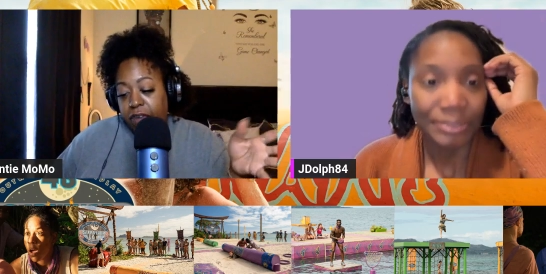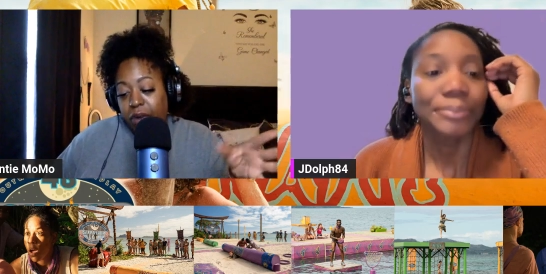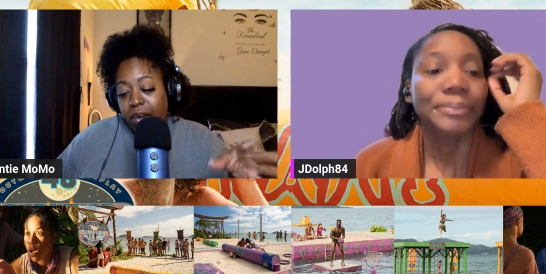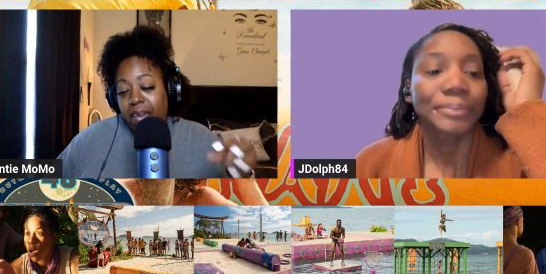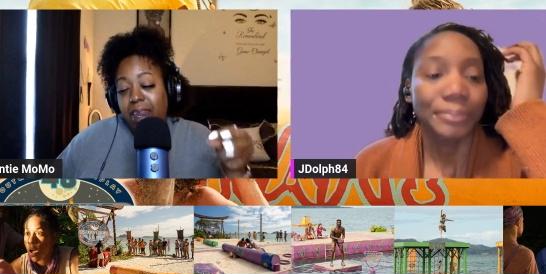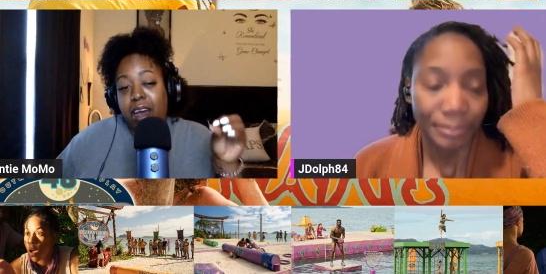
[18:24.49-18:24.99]

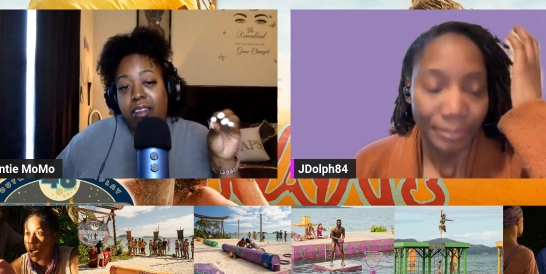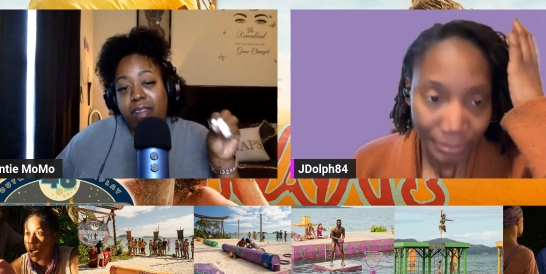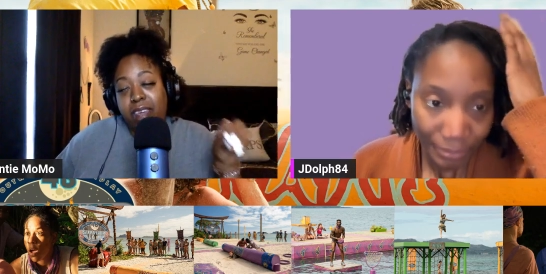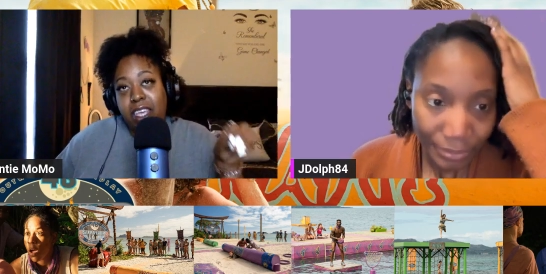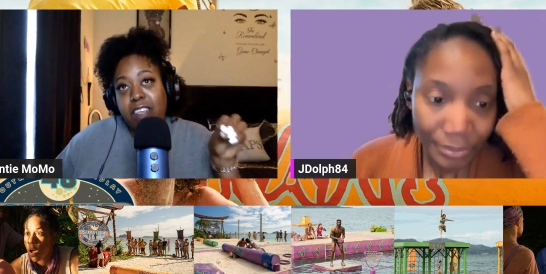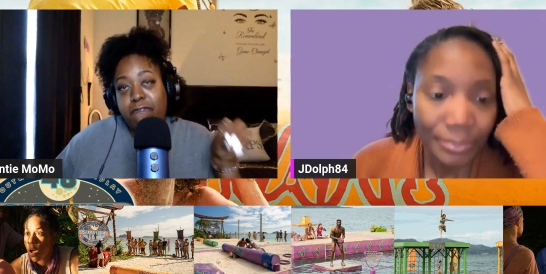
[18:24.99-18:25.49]
Speaker 1: Okay, now
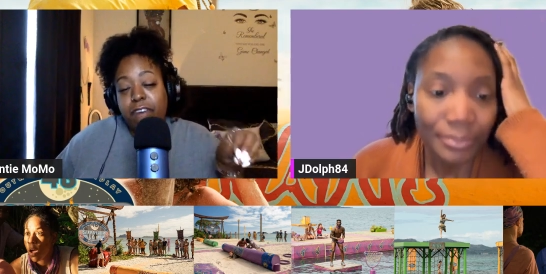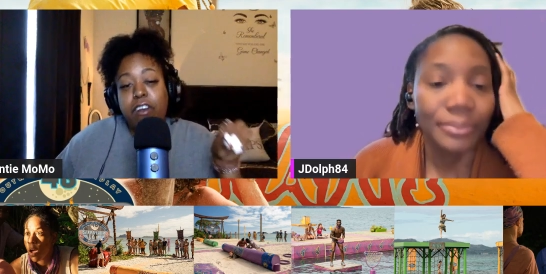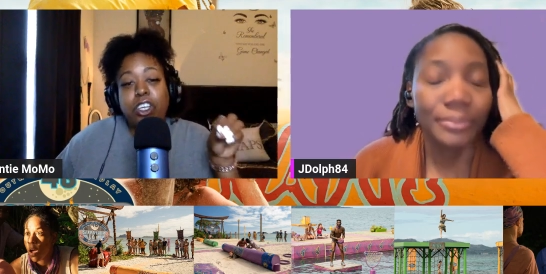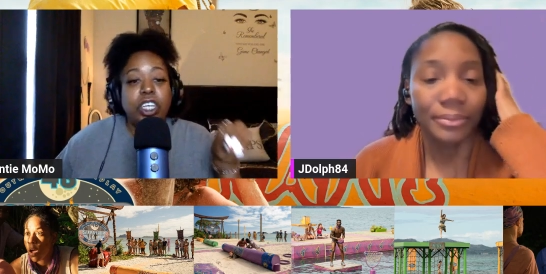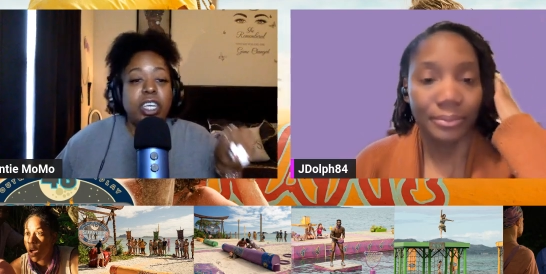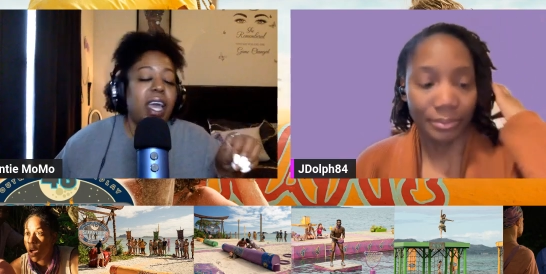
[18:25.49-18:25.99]
this
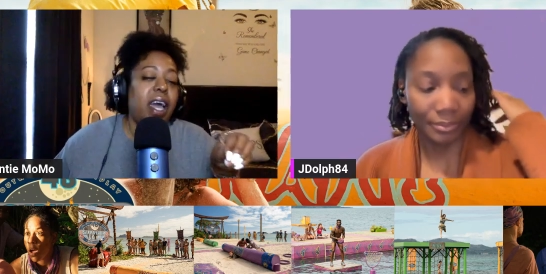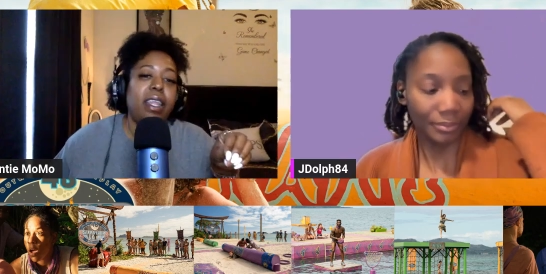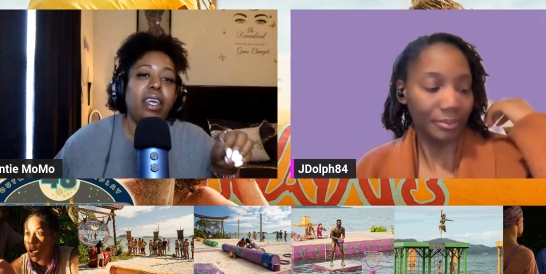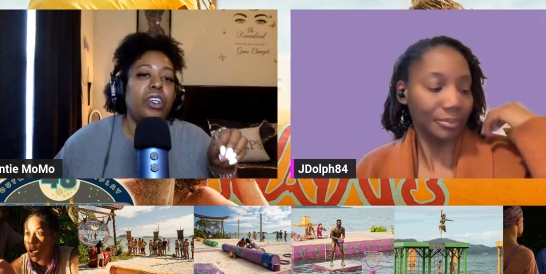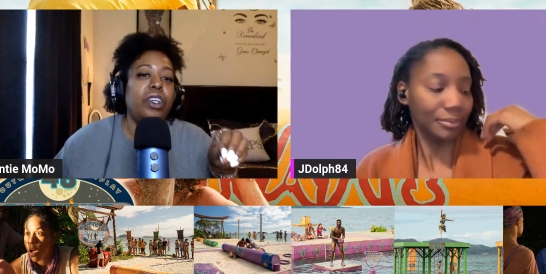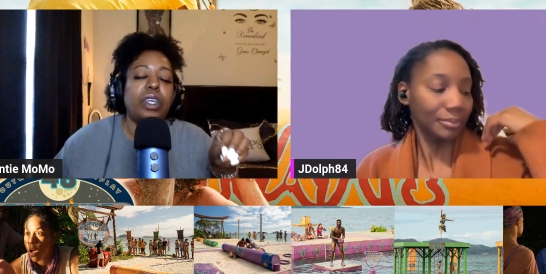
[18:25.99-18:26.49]
first
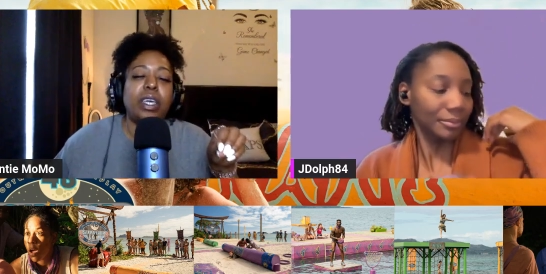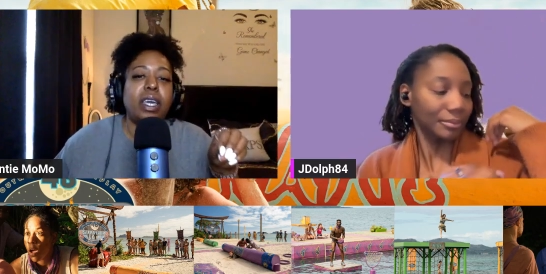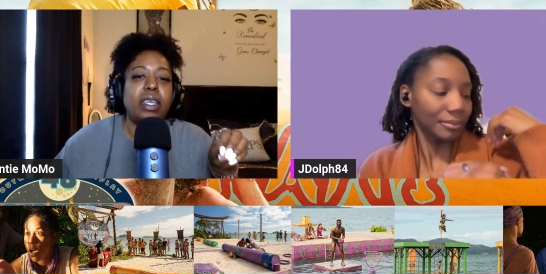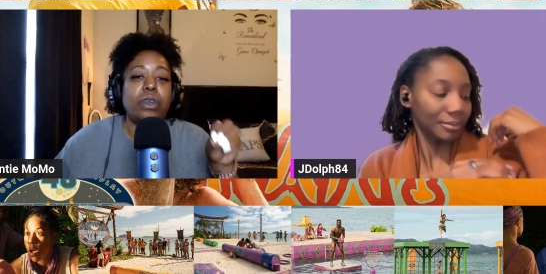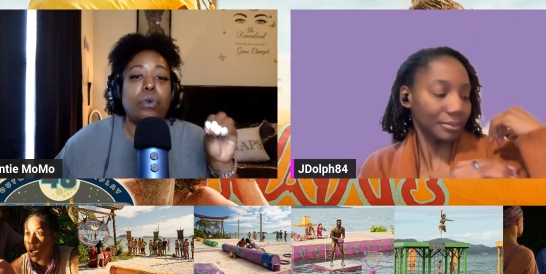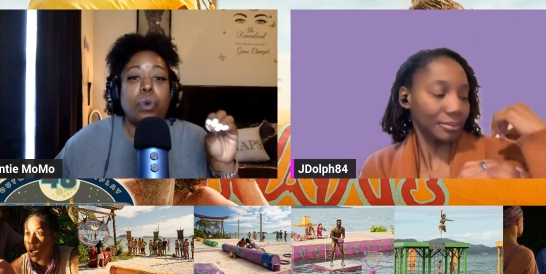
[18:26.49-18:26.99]
challenge
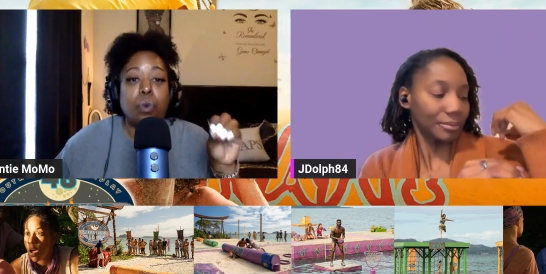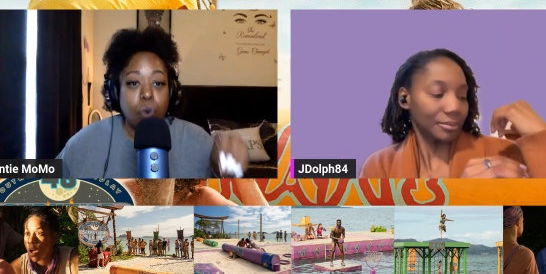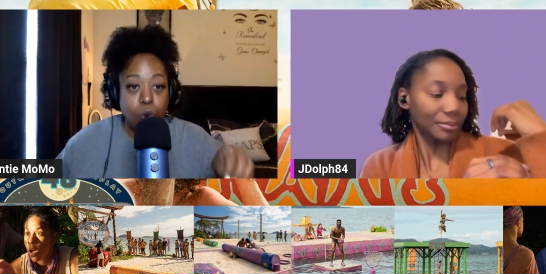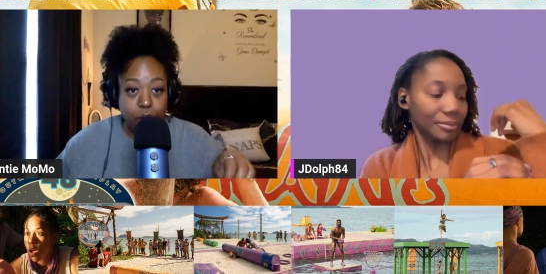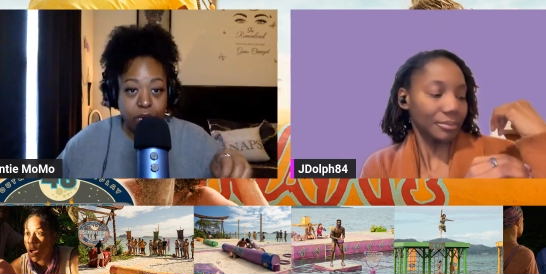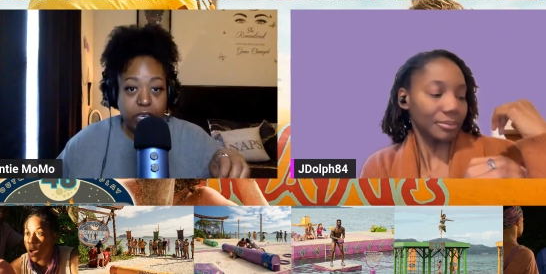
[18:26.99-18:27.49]
is a
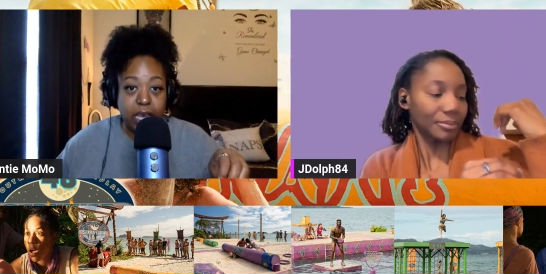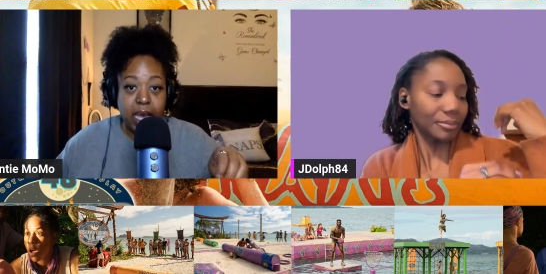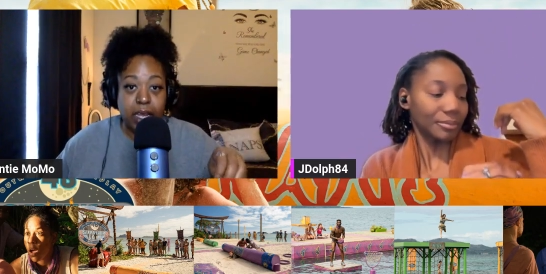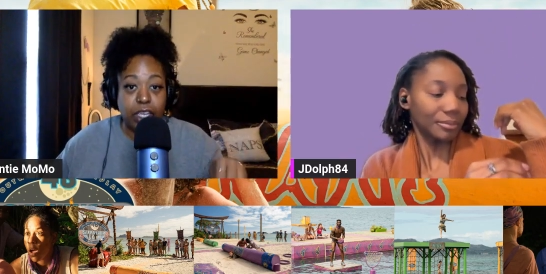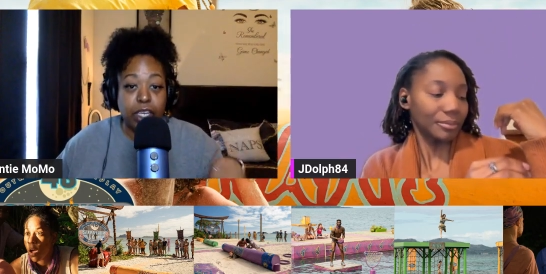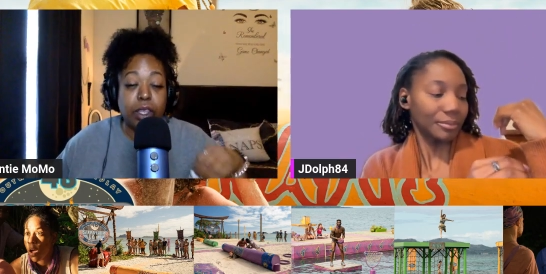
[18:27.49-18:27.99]
reward
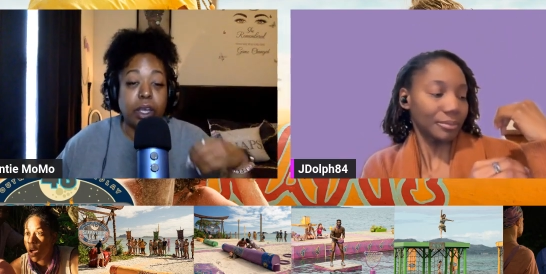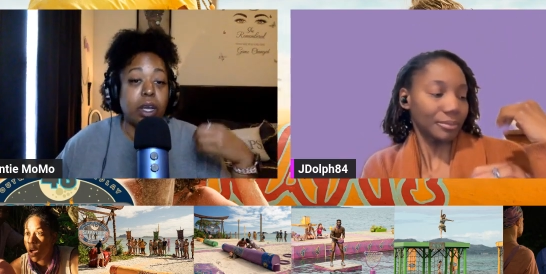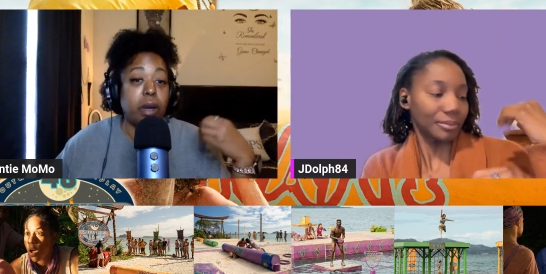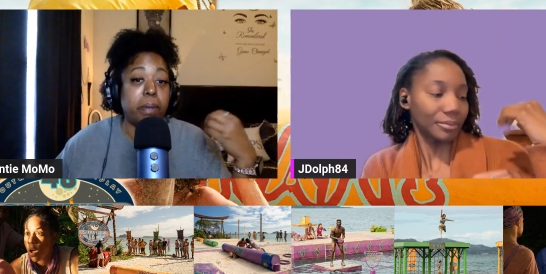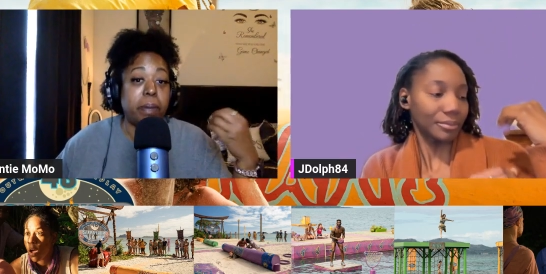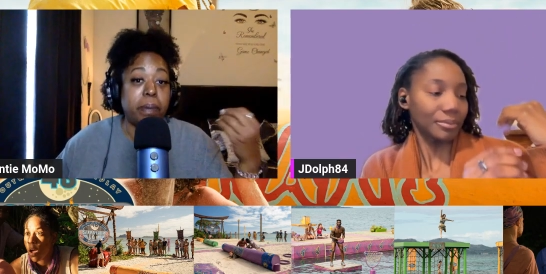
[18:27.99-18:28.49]
challenge and they're
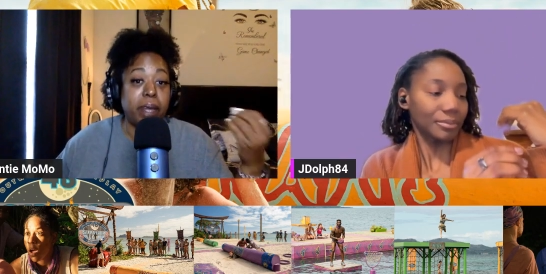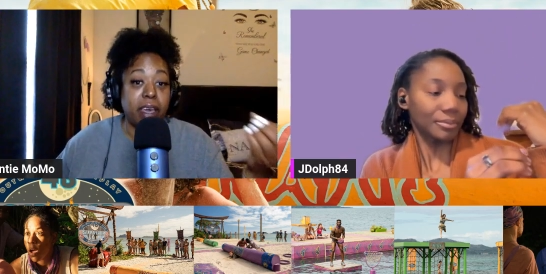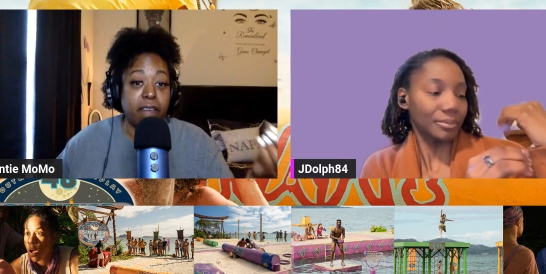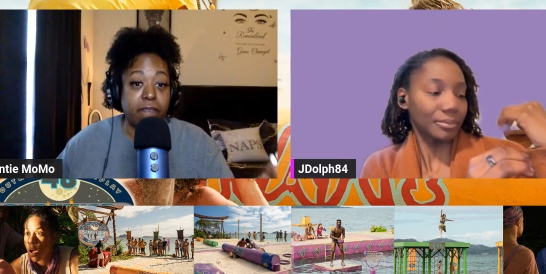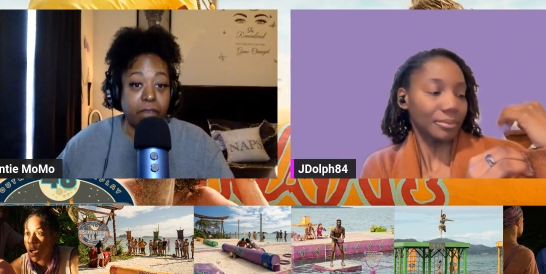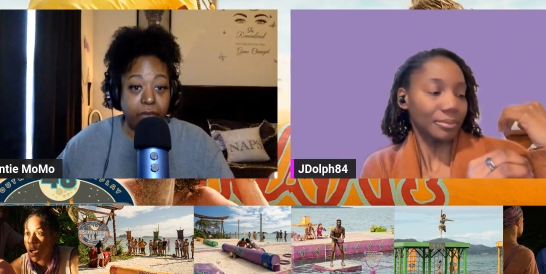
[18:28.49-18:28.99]
going to be
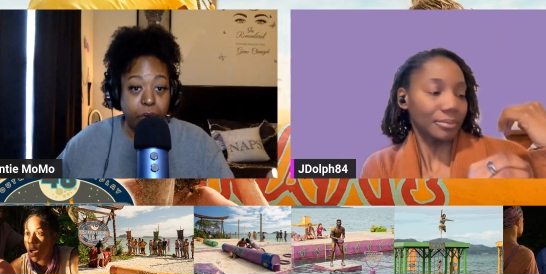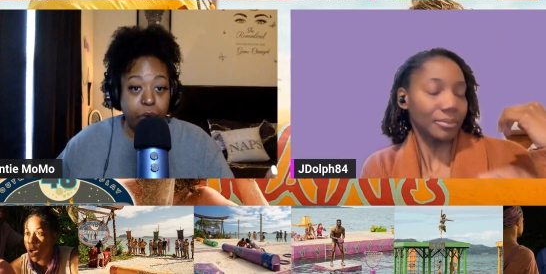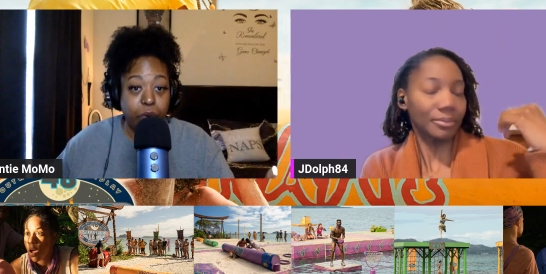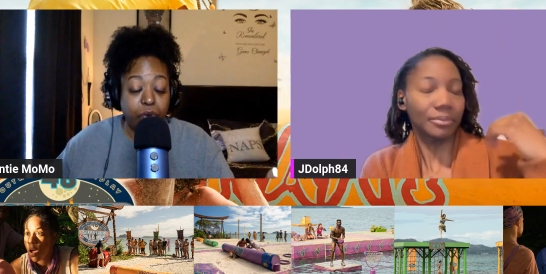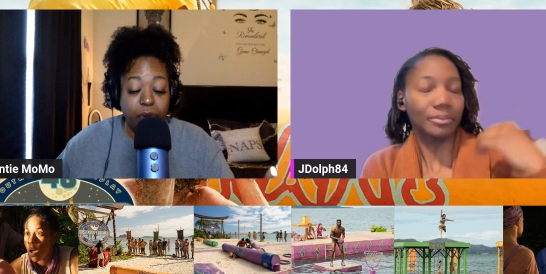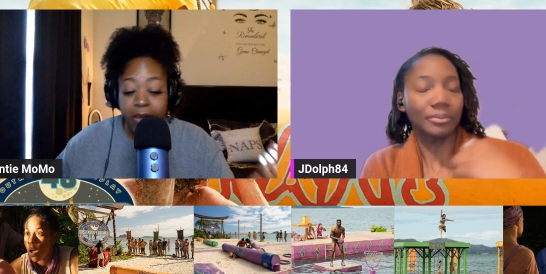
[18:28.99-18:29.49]
playing for
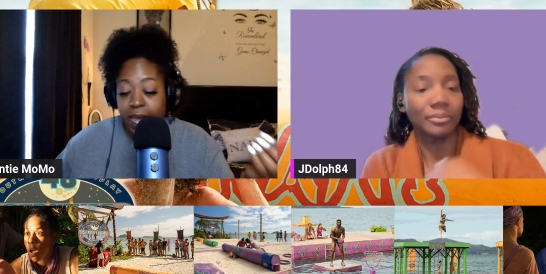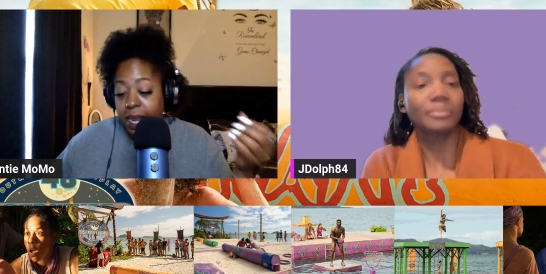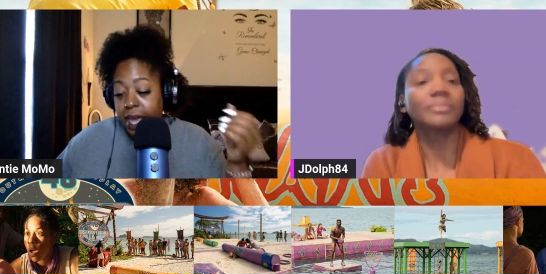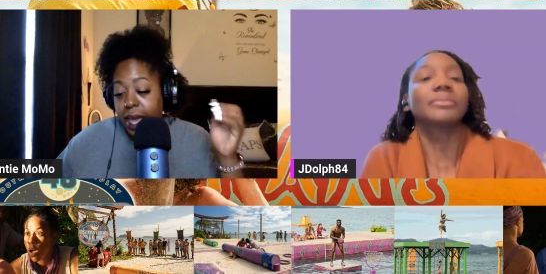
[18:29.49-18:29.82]
food, right?